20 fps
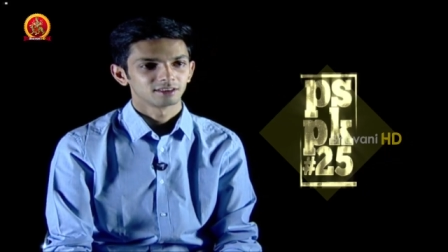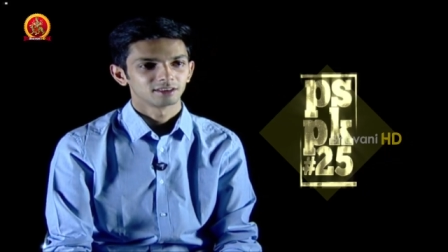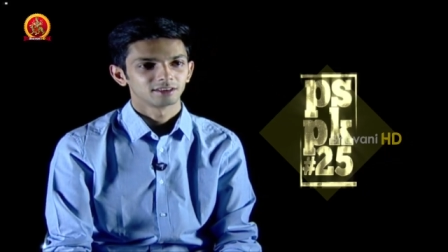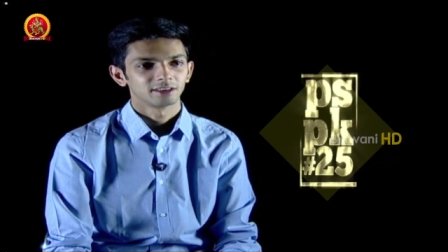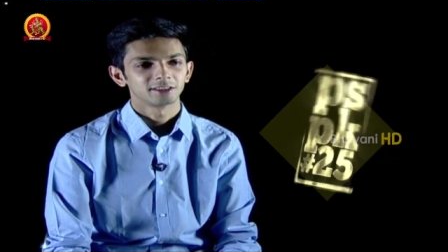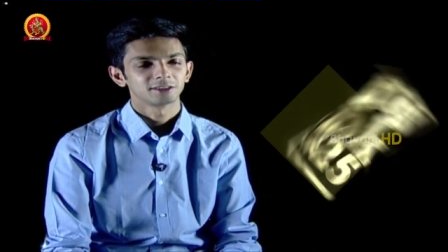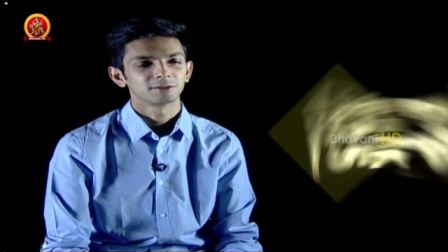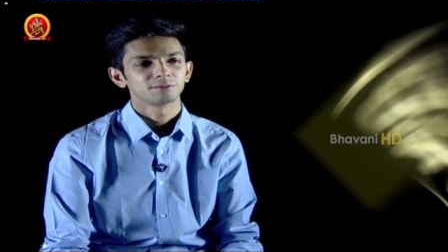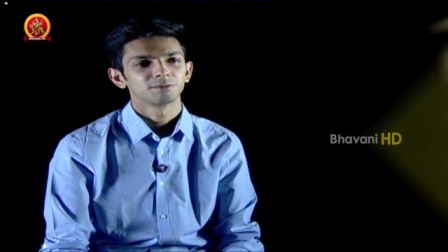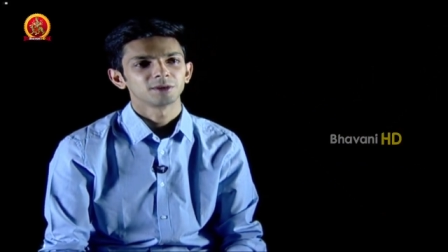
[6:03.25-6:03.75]

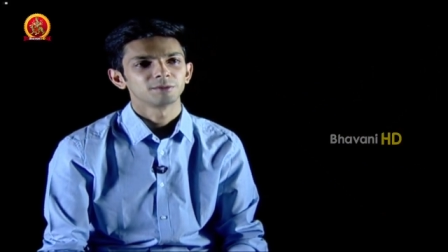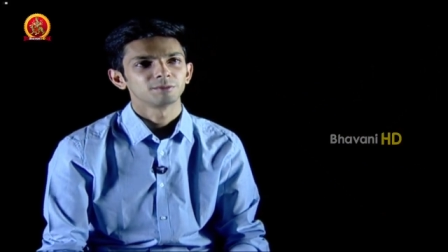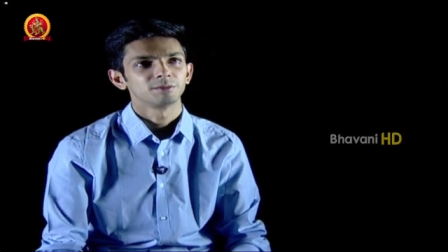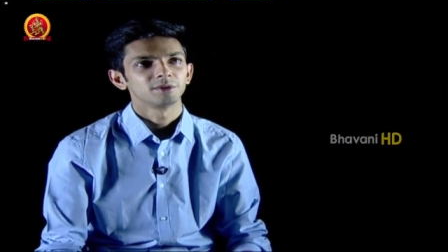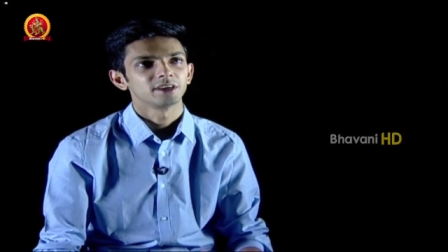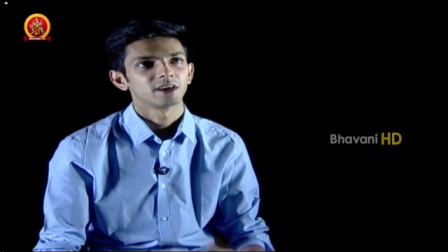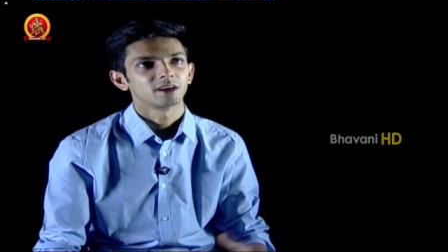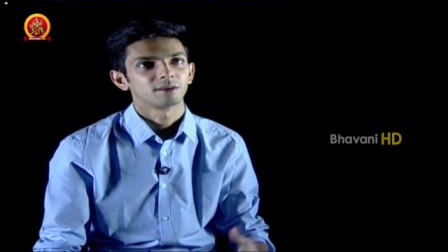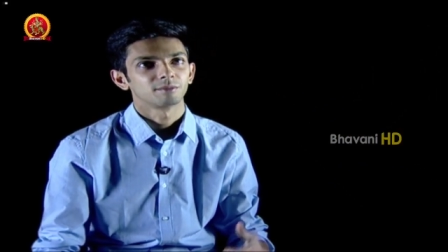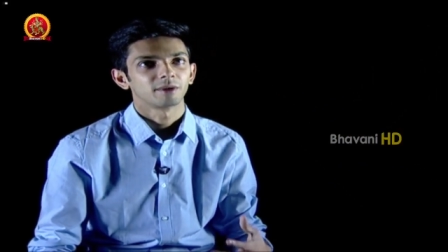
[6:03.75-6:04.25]
lets me
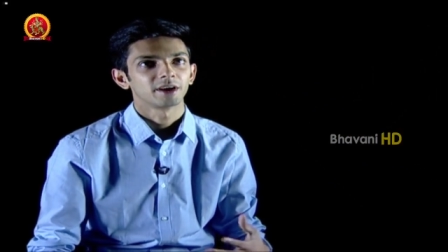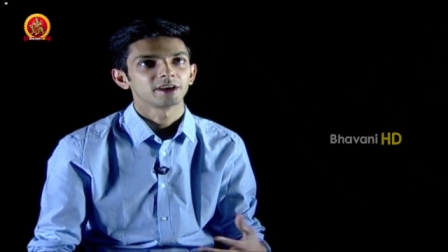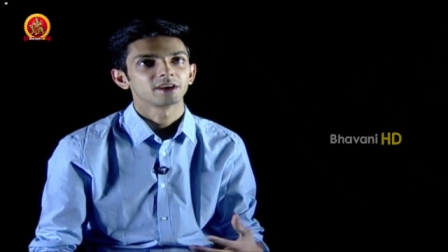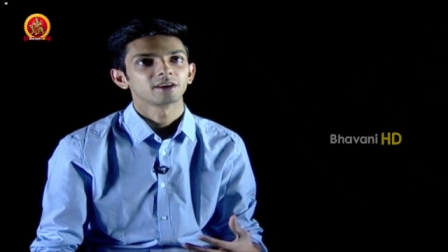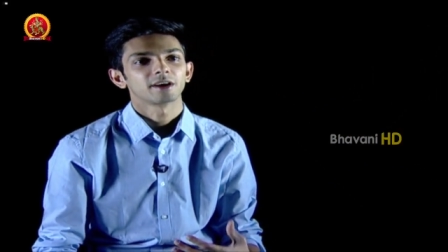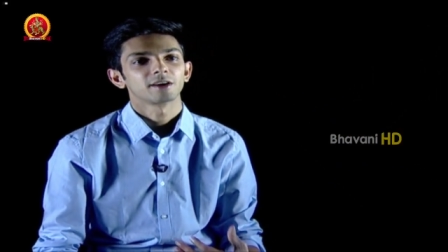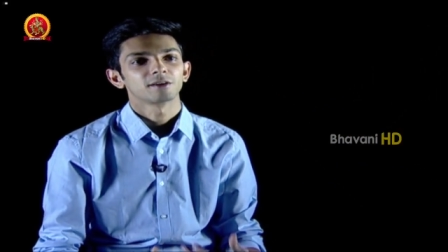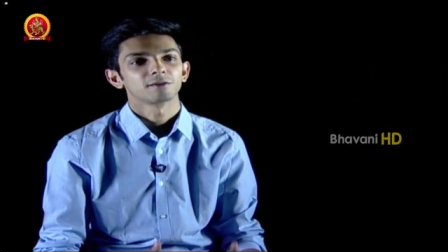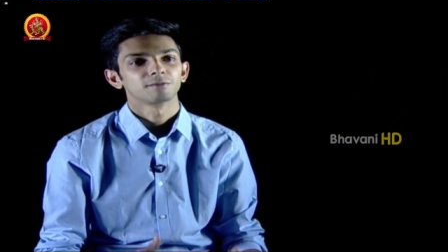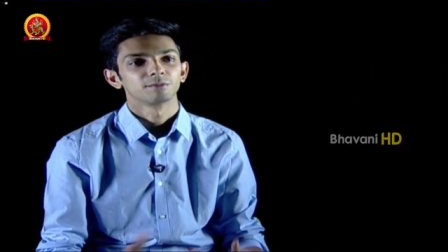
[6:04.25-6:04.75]
be, and my
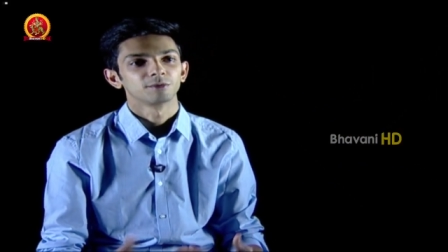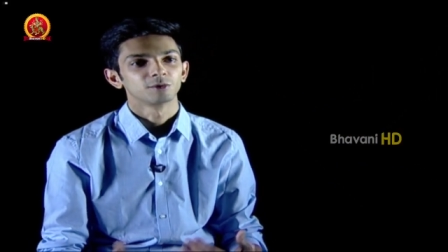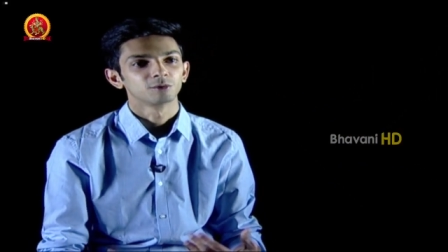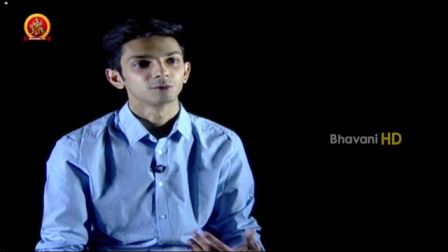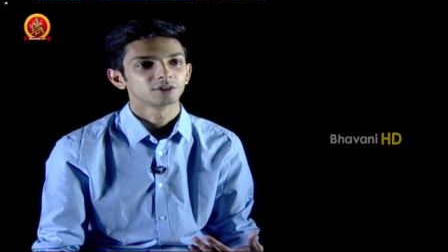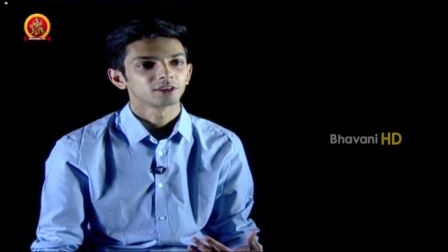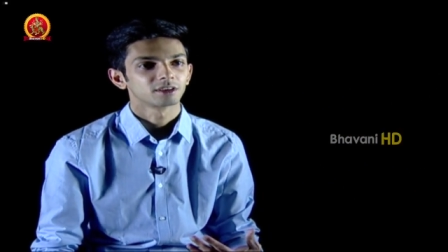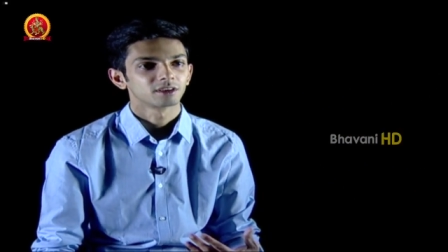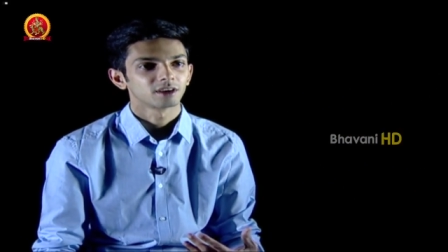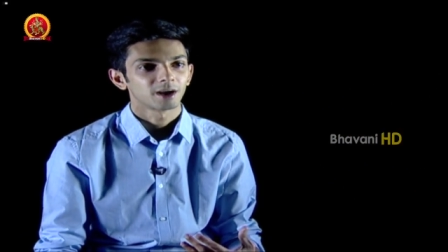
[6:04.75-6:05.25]
kind of music,